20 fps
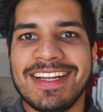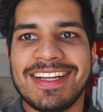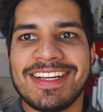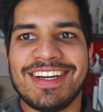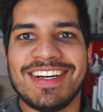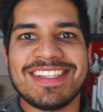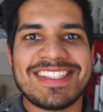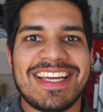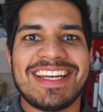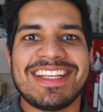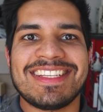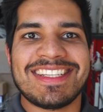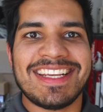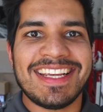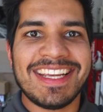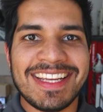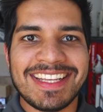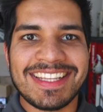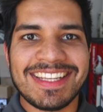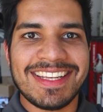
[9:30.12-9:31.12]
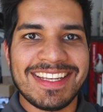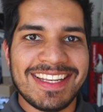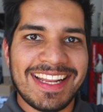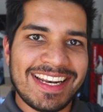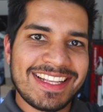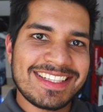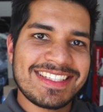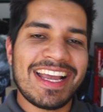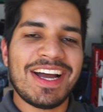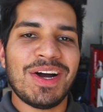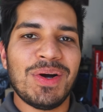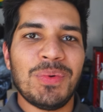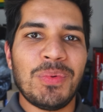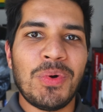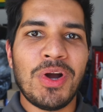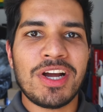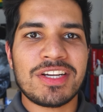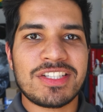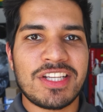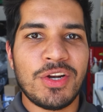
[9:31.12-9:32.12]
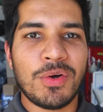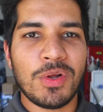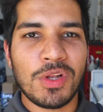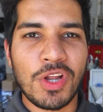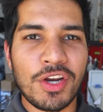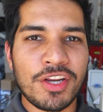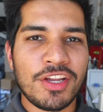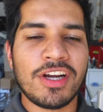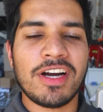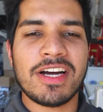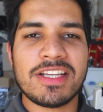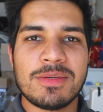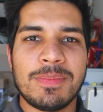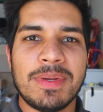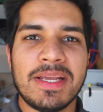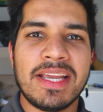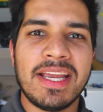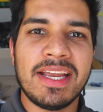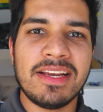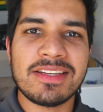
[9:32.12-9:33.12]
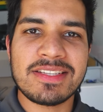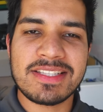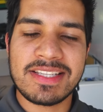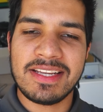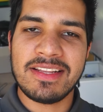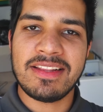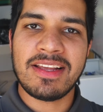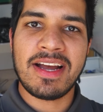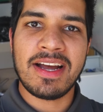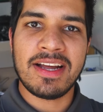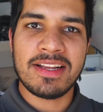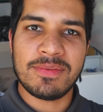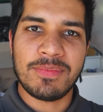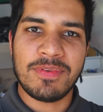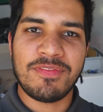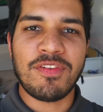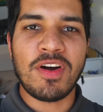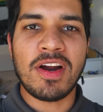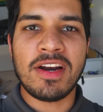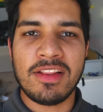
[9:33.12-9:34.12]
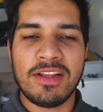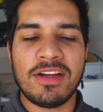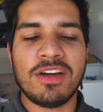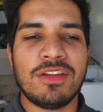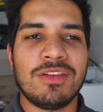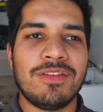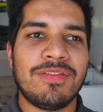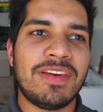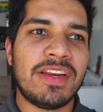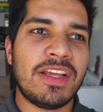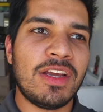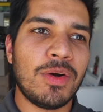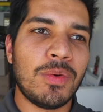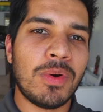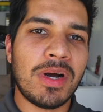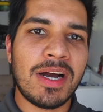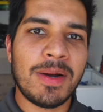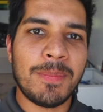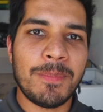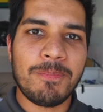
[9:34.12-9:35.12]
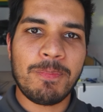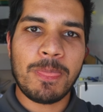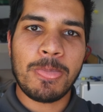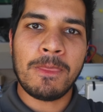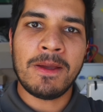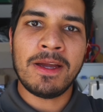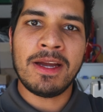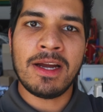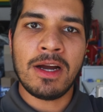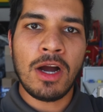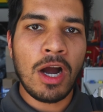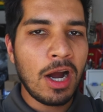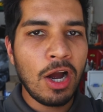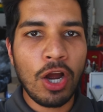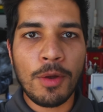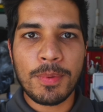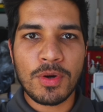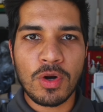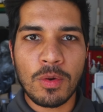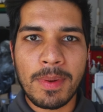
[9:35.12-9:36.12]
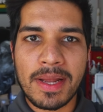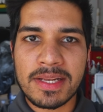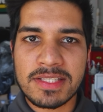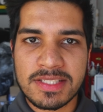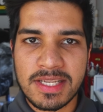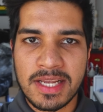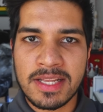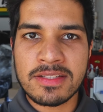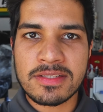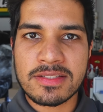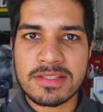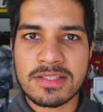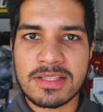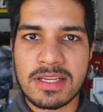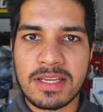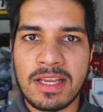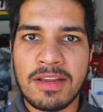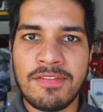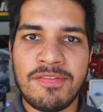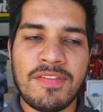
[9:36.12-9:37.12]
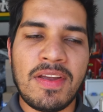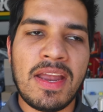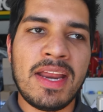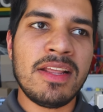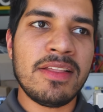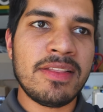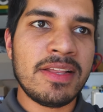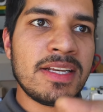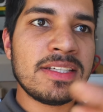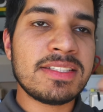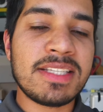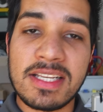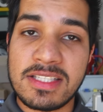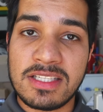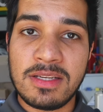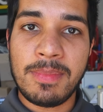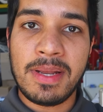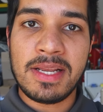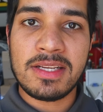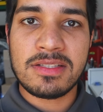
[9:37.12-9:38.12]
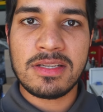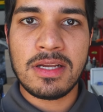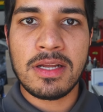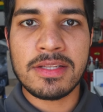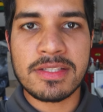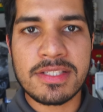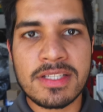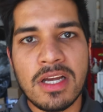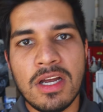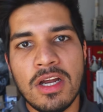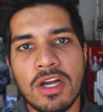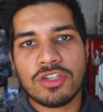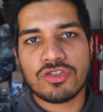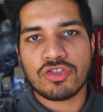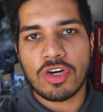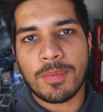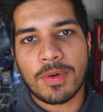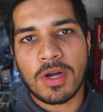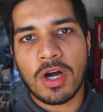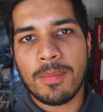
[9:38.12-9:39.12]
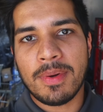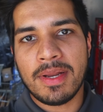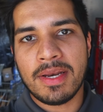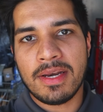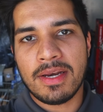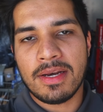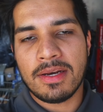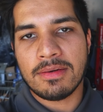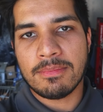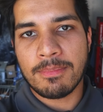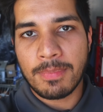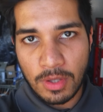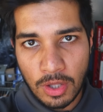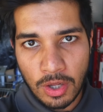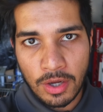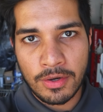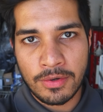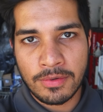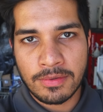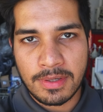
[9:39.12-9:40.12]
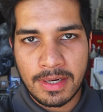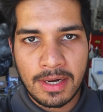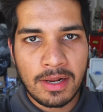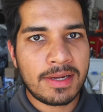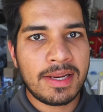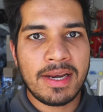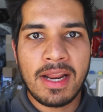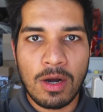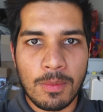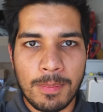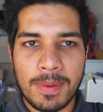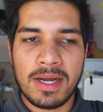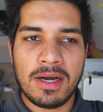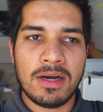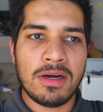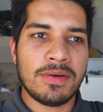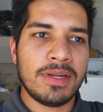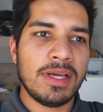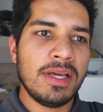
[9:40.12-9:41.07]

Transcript: guys that is it that is how it works i know a lot of you guys have been keen to see that we finally got the video up now i hope it all made sense if anything doesn't make sense drop a comment below and i can help out